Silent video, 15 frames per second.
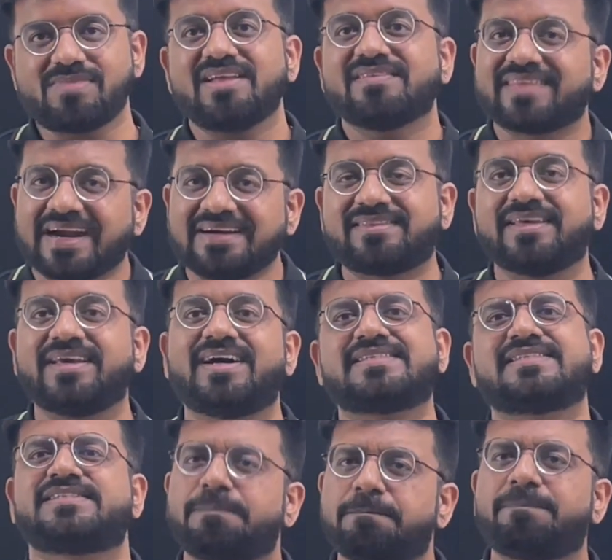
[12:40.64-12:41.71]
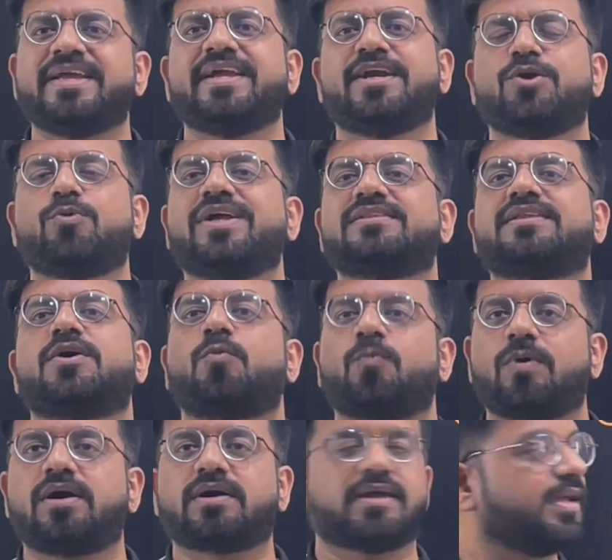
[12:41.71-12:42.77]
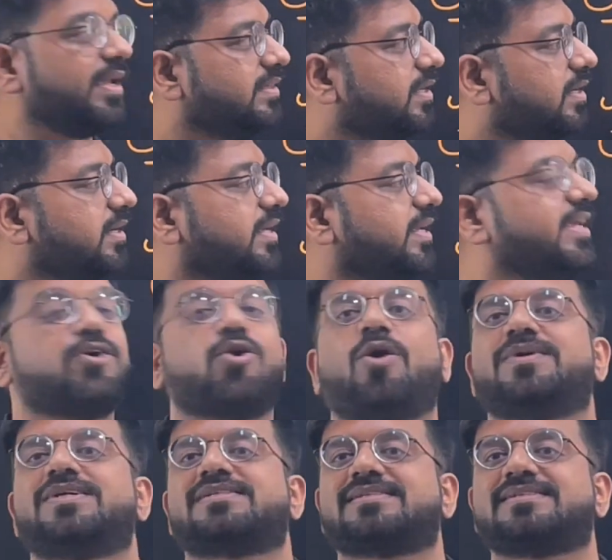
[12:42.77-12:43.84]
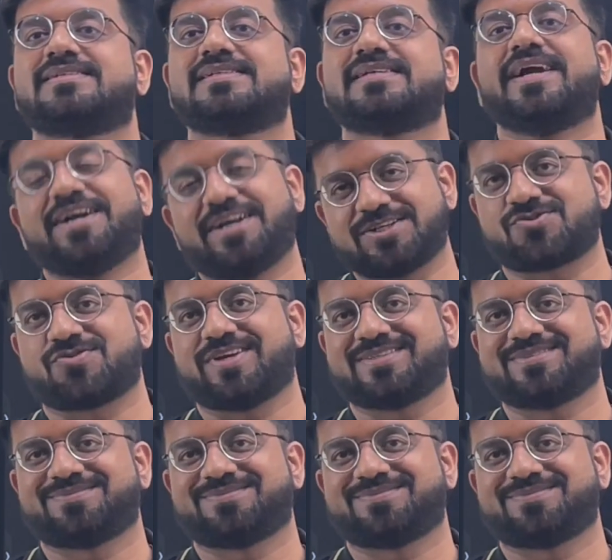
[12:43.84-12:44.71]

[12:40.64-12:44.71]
that they are simply doing their work in the e-commerce industry.